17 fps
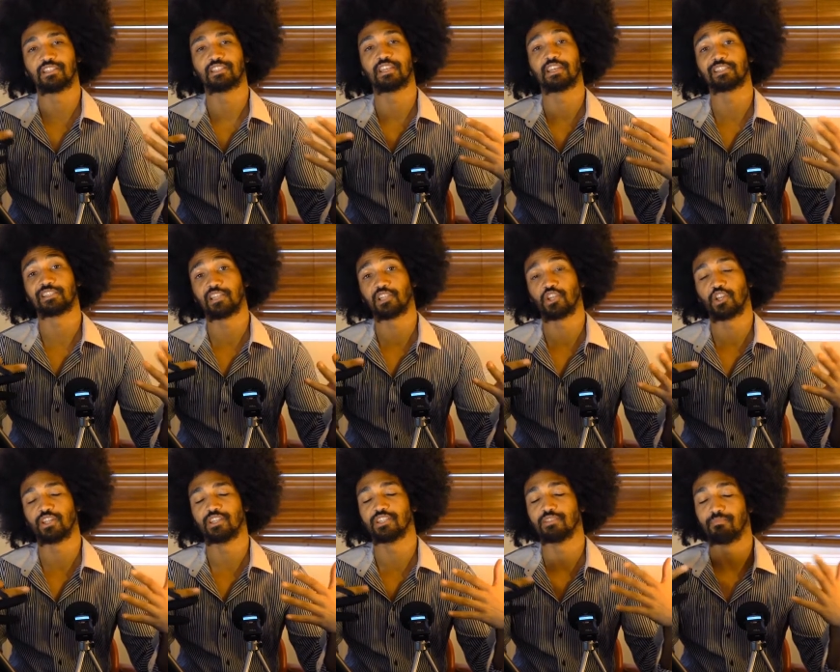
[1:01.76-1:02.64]
this
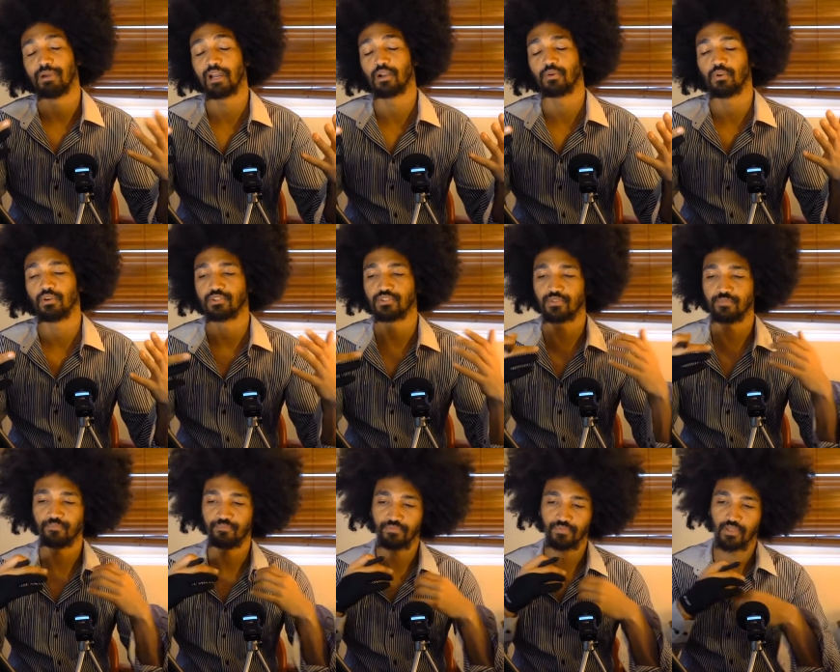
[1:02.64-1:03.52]
extension and these backgrounds.
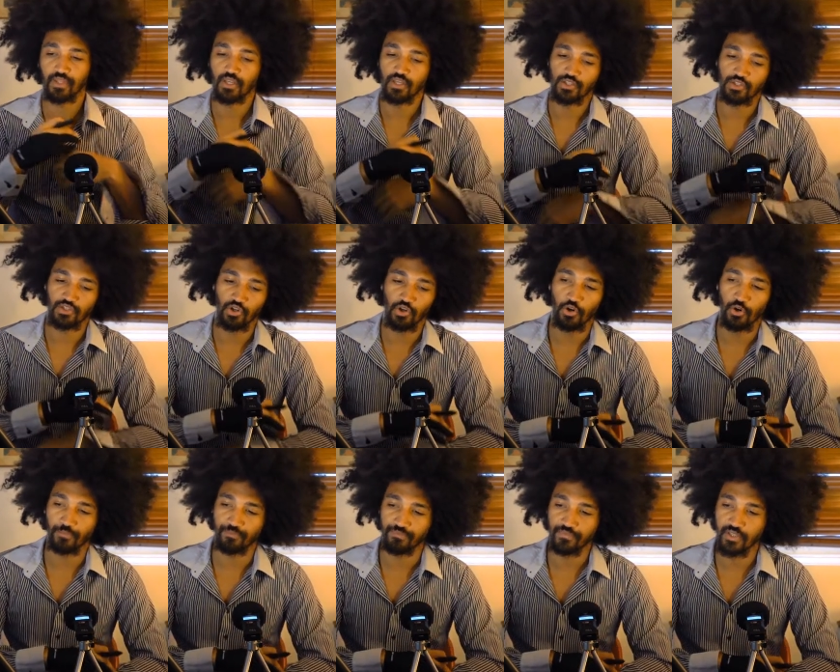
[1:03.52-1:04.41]

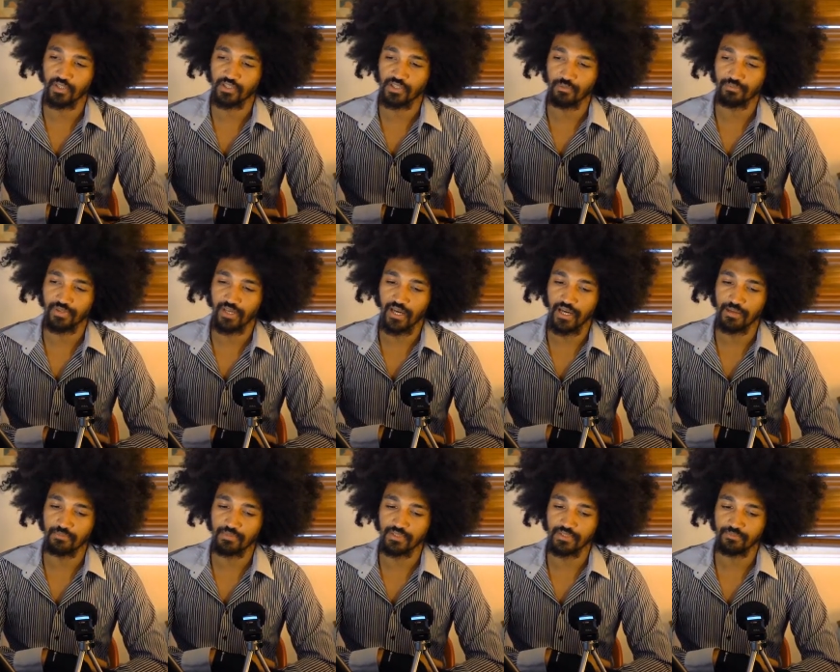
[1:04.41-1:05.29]
So um,
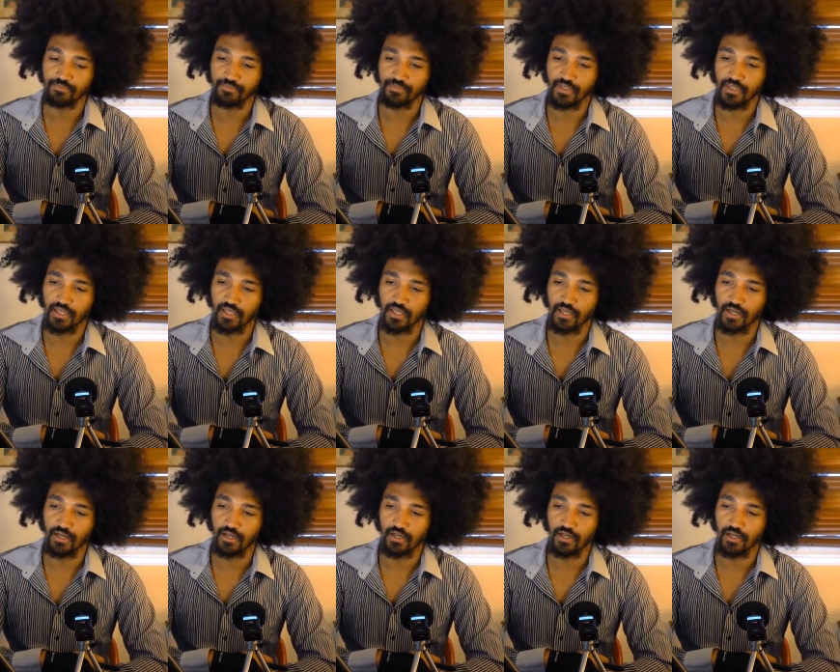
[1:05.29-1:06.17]
sometimes
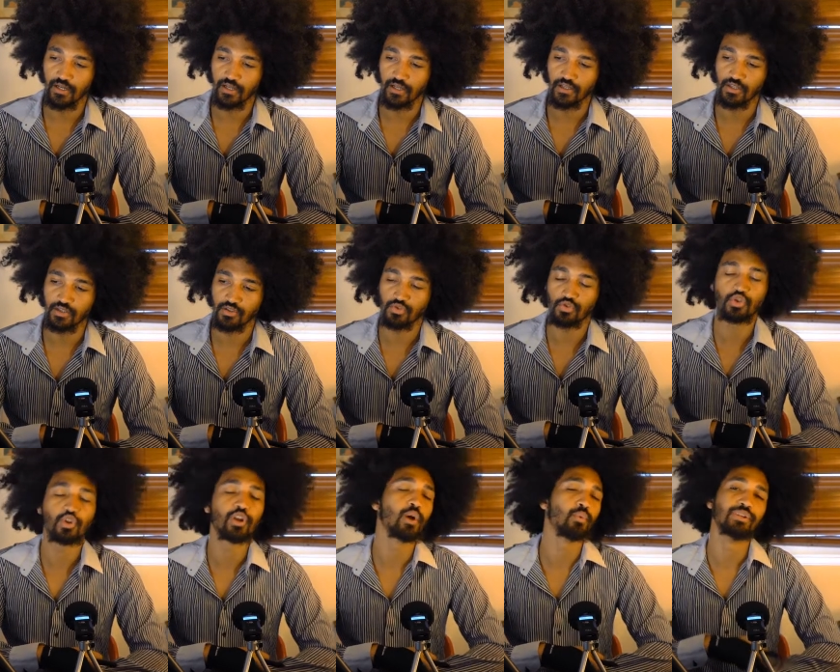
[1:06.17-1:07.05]
uh,
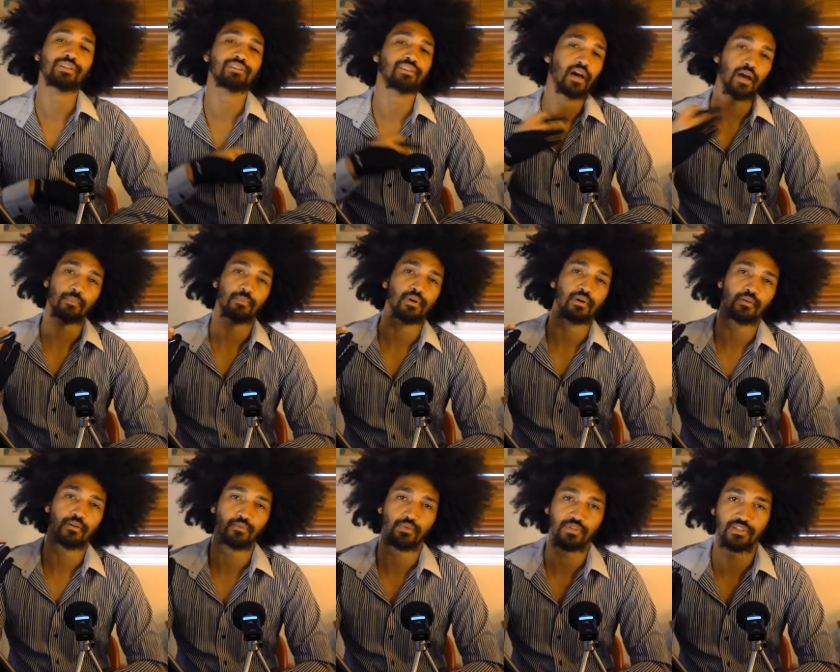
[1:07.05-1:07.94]
you, are gonna win time
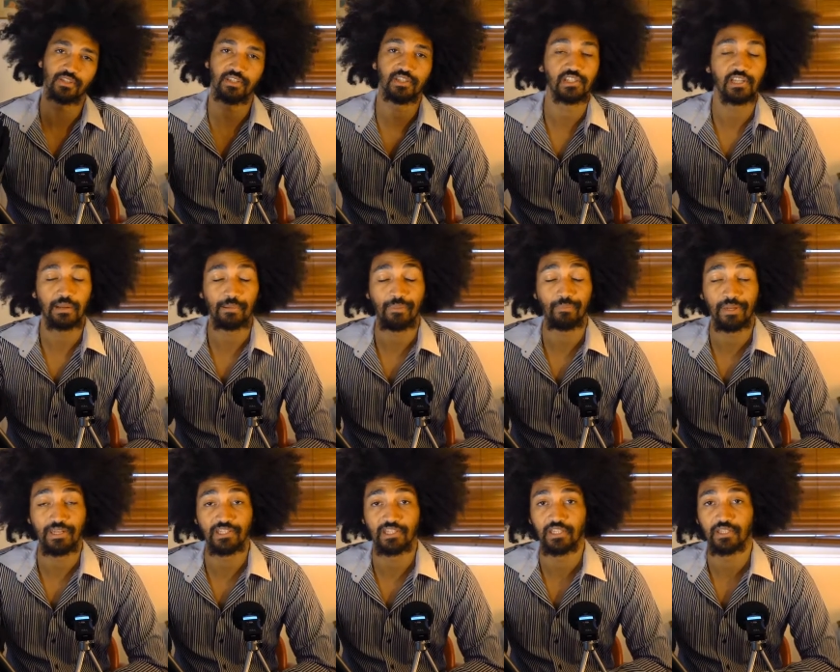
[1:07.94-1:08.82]
with digital
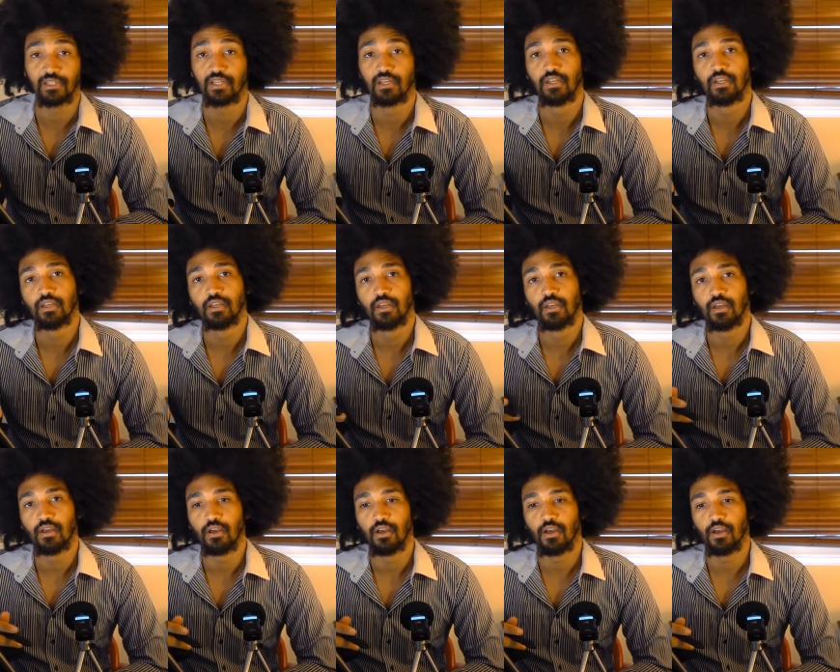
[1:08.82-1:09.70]
painting
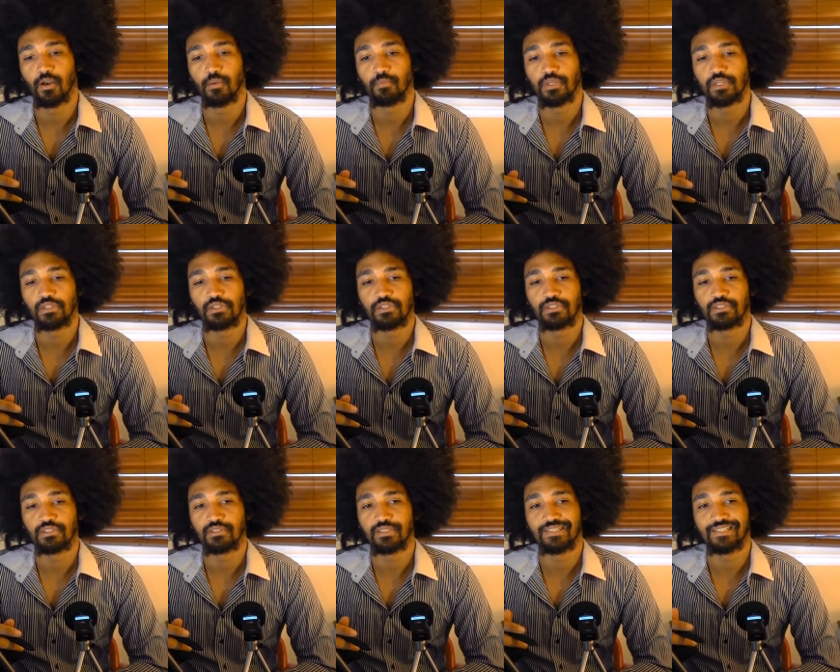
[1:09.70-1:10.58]
uh,
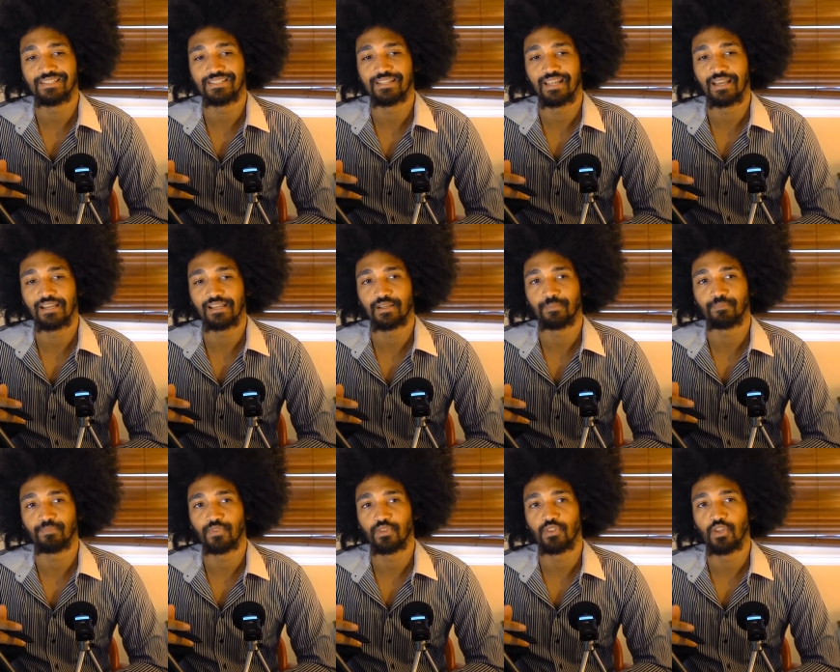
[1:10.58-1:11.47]
because this is like
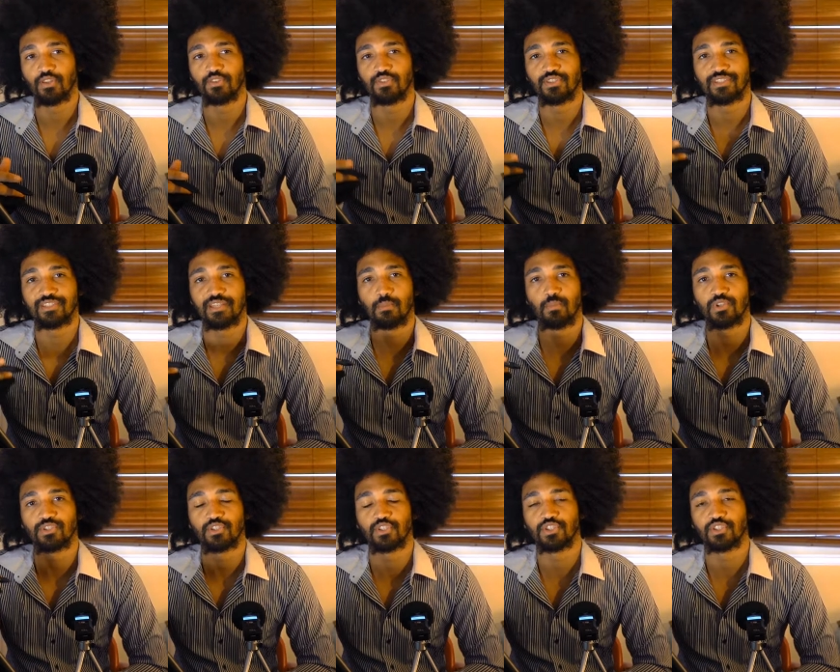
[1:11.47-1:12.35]
not the same
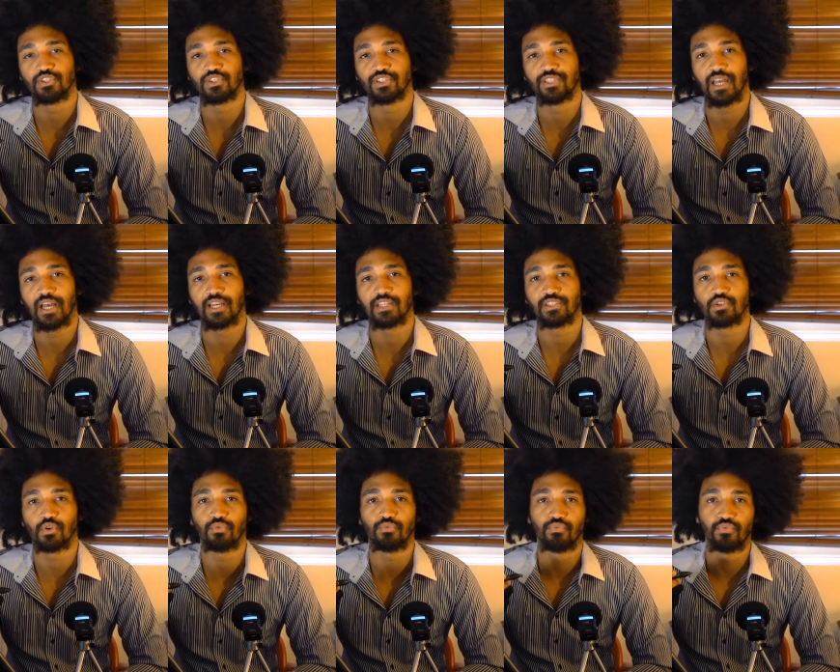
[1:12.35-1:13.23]
resources as
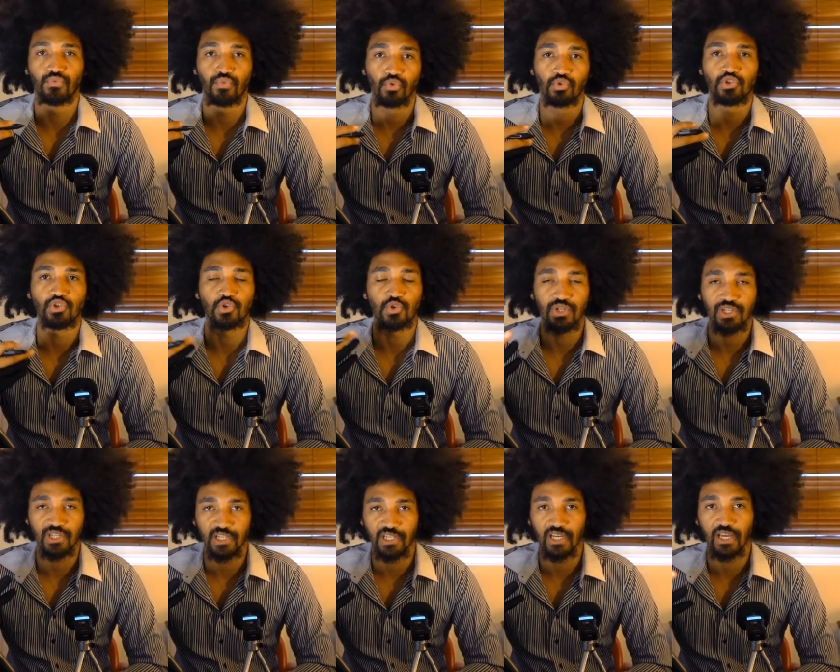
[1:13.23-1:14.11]
a full
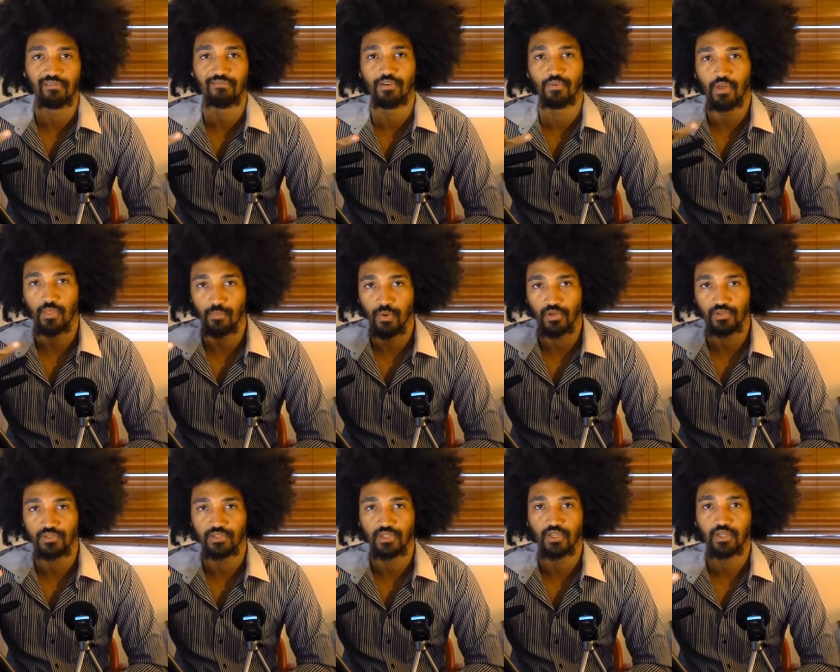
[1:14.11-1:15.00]
3D
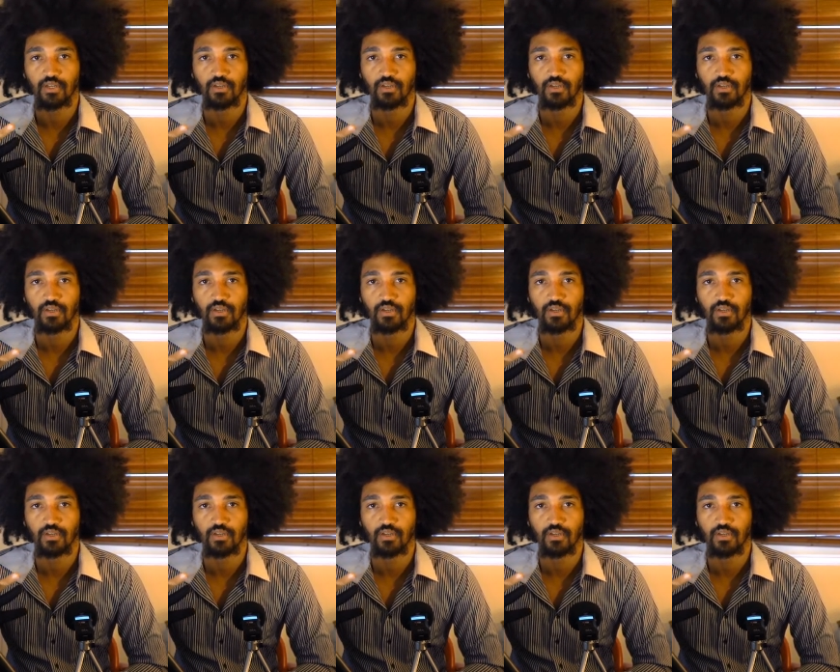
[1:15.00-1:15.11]
environment